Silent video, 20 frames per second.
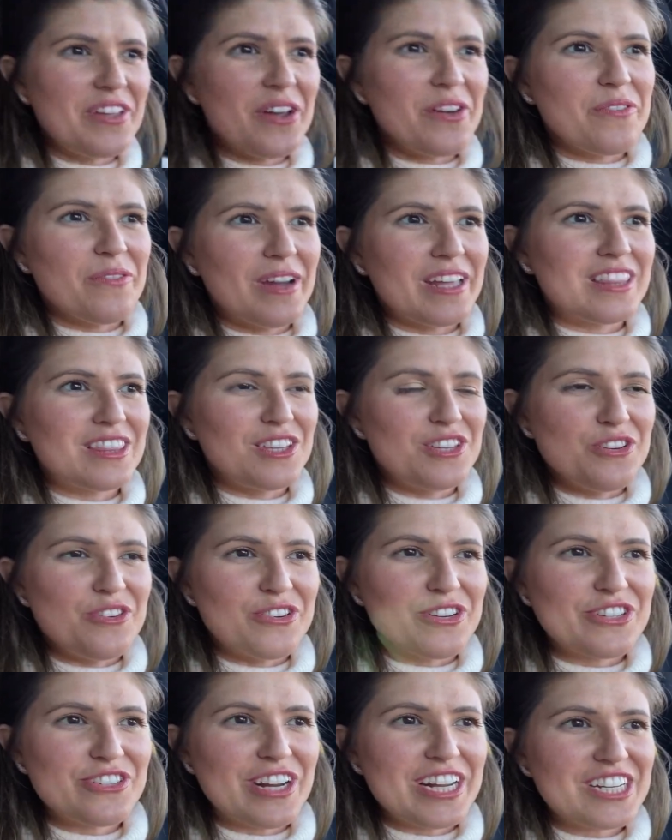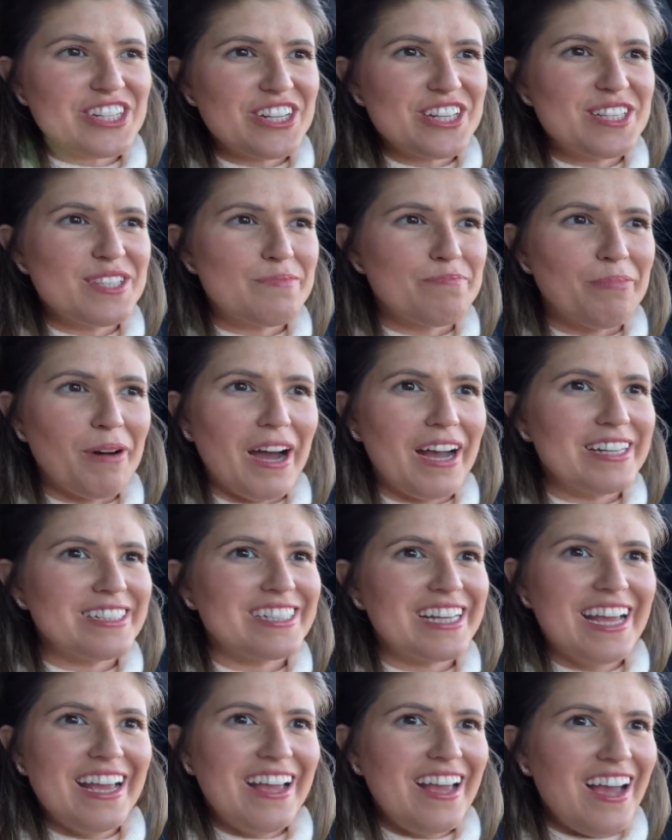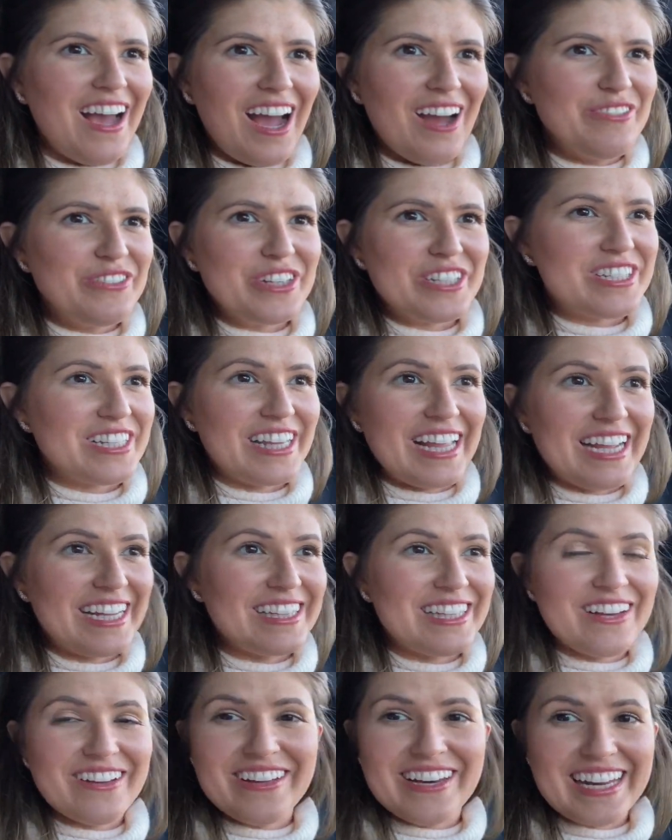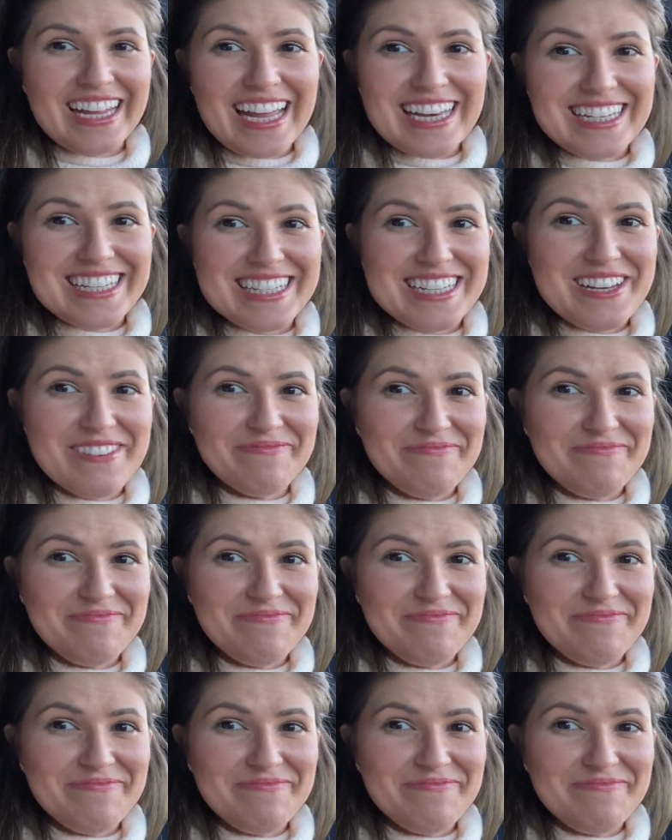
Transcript: with the new restrictions, but I'm just delighted that I'm going to get to see him.